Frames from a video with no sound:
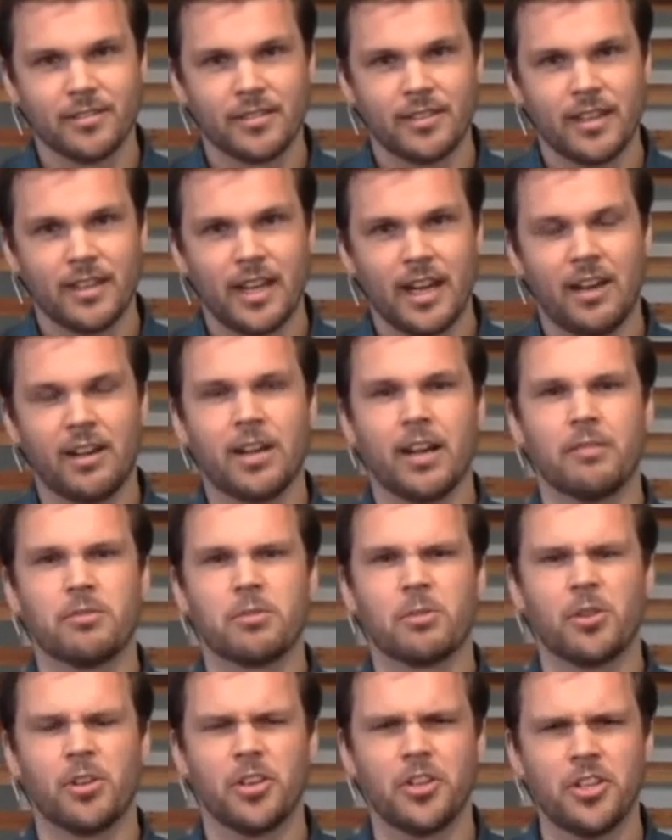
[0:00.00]
How
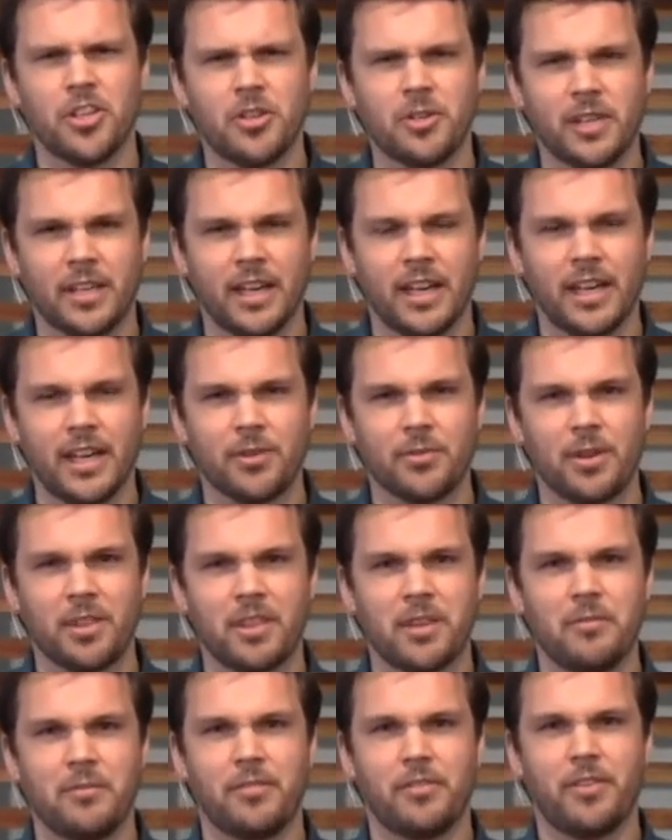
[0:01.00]
comfortable are you getting with
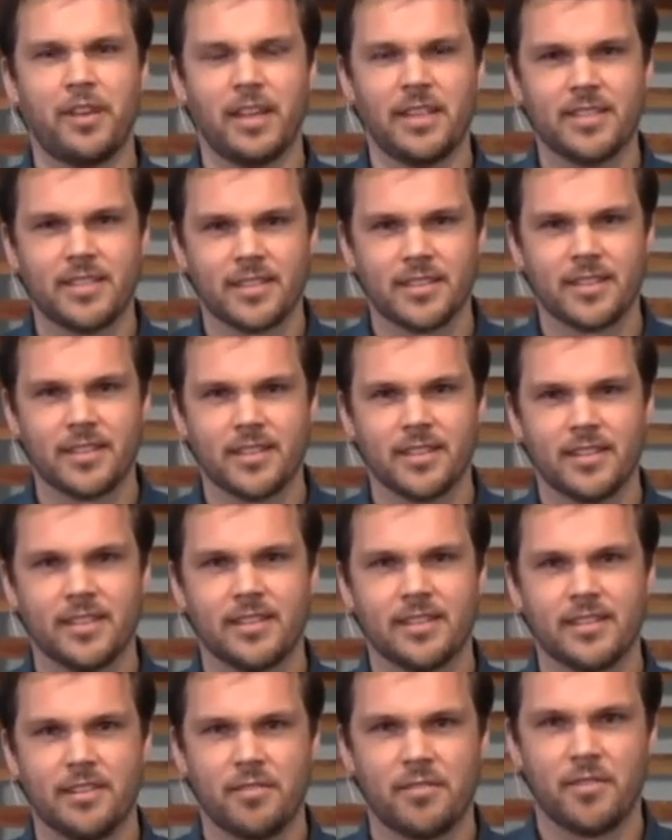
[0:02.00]
Him face
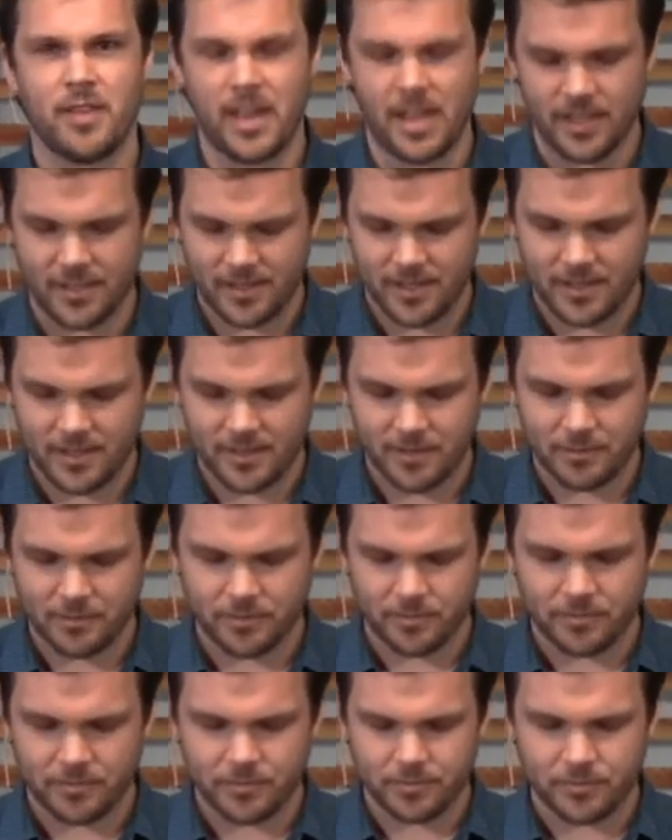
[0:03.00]
to face?
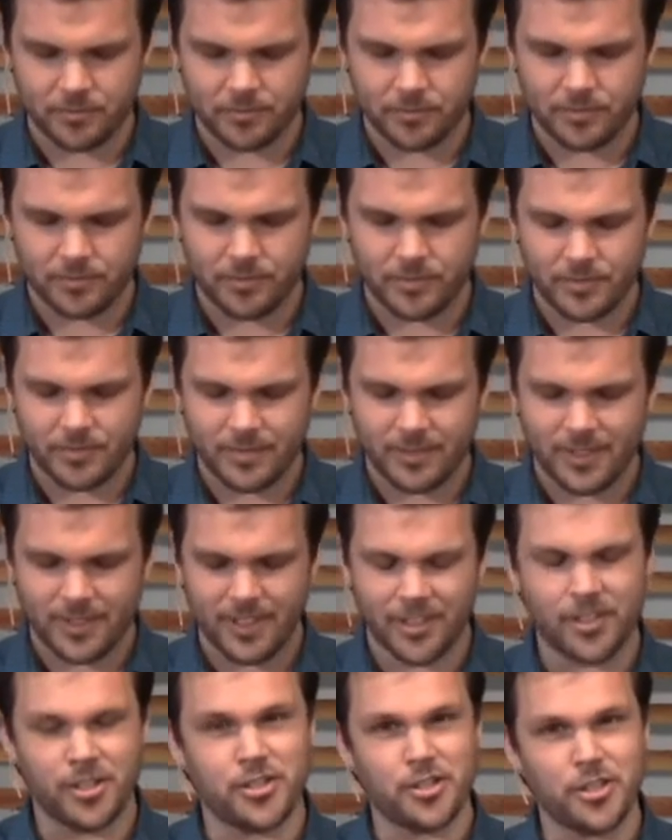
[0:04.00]

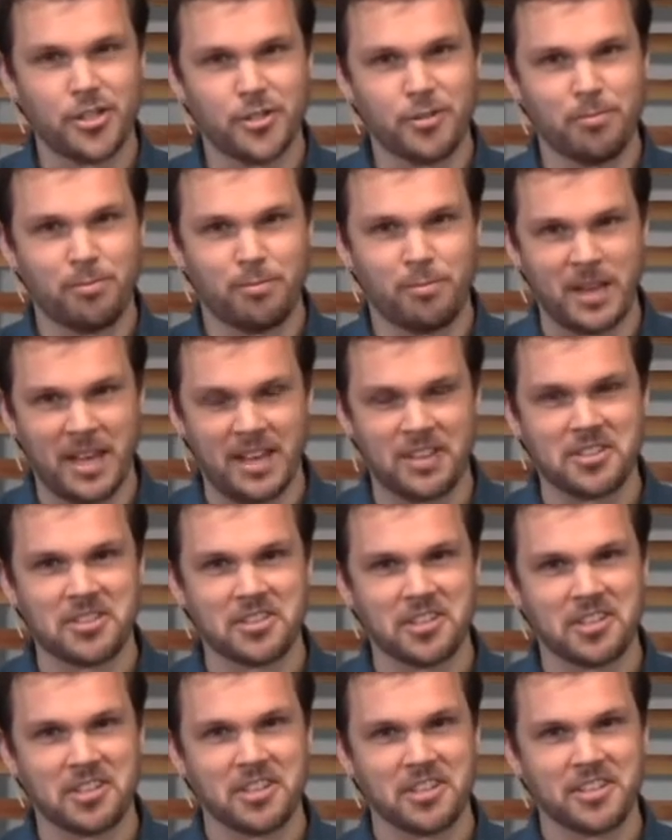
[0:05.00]
Could you
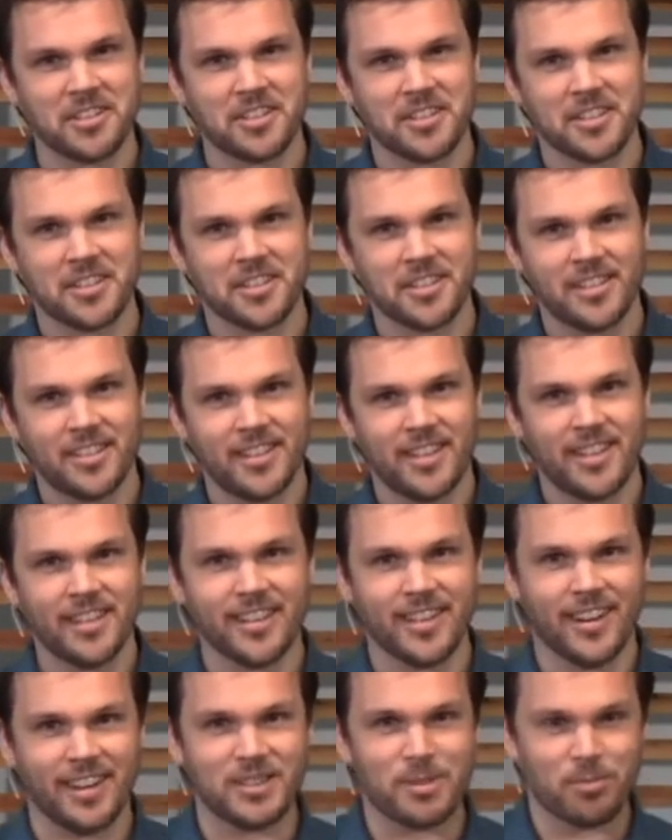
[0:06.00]
banter in
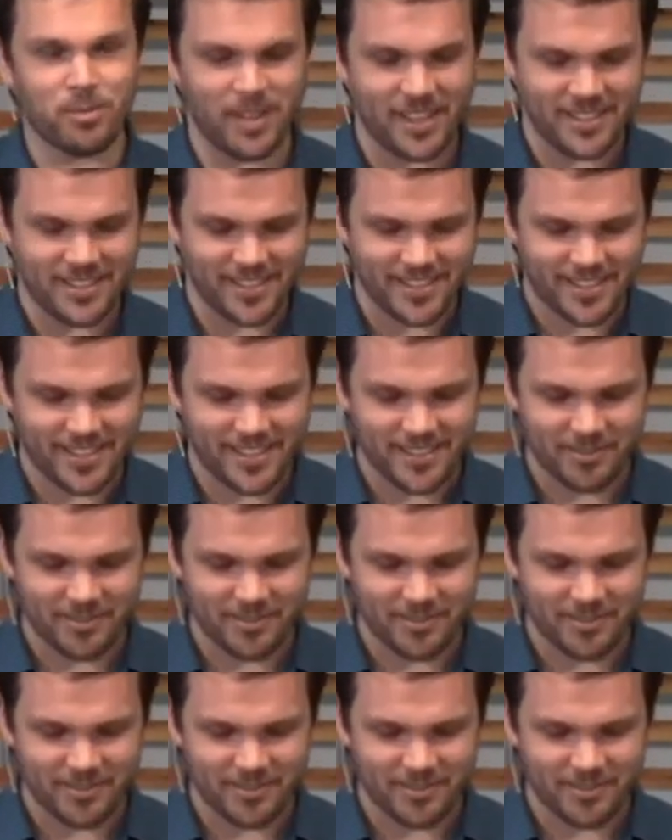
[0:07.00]
God's presence?